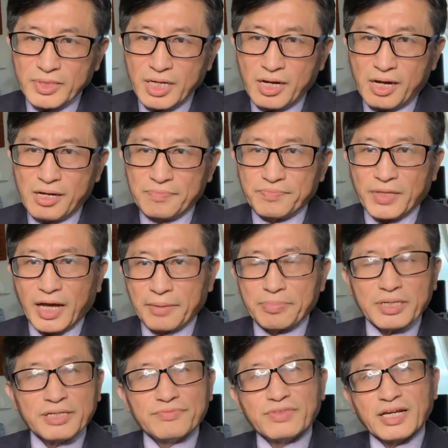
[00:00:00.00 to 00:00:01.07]
I
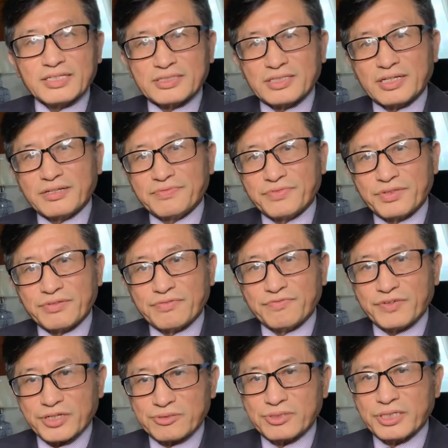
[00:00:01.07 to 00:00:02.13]
believe that's a
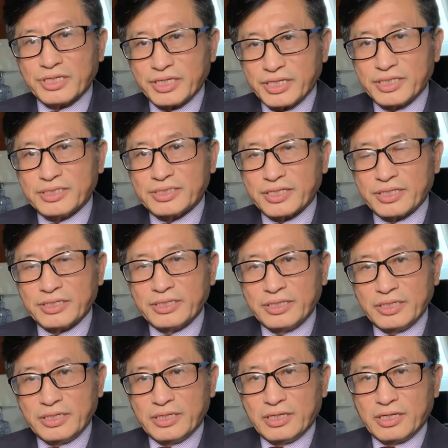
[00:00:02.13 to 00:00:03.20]
very easy
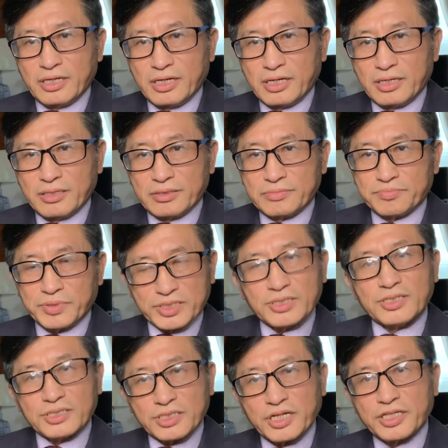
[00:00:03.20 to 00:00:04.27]

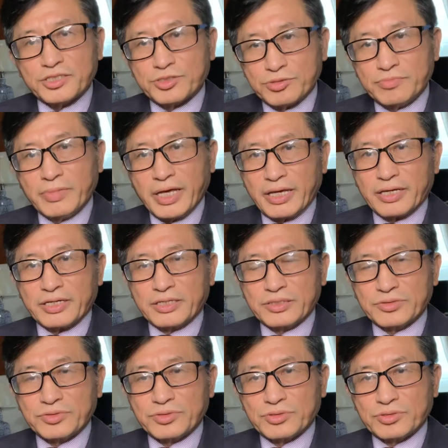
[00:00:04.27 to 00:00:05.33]
business case to make.
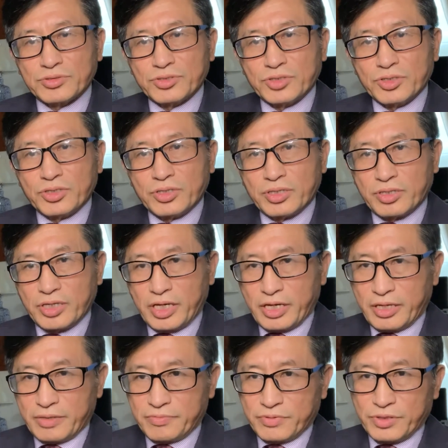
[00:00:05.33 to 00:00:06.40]

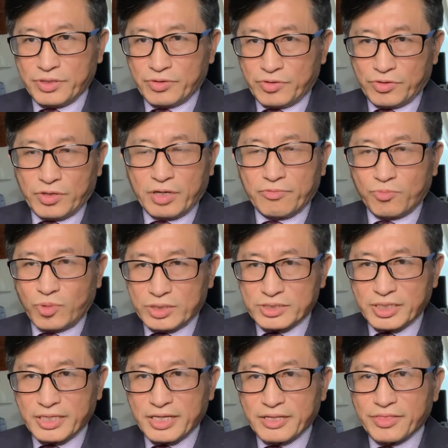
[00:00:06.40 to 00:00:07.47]
And once
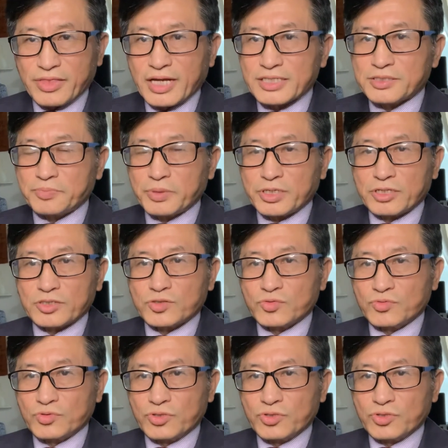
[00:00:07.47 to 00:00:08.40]
again, that's because